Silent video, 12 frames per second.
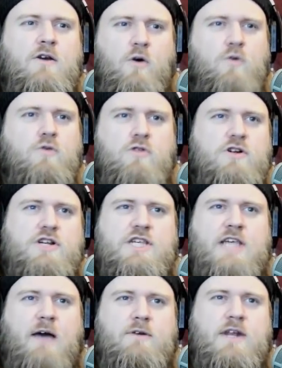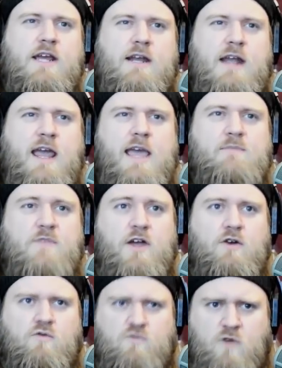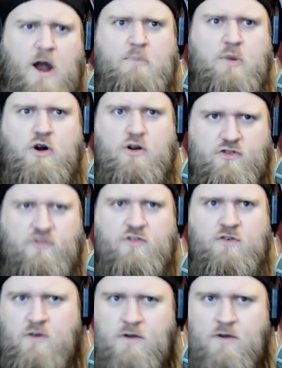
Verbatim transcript: cooler sounding name than Robert.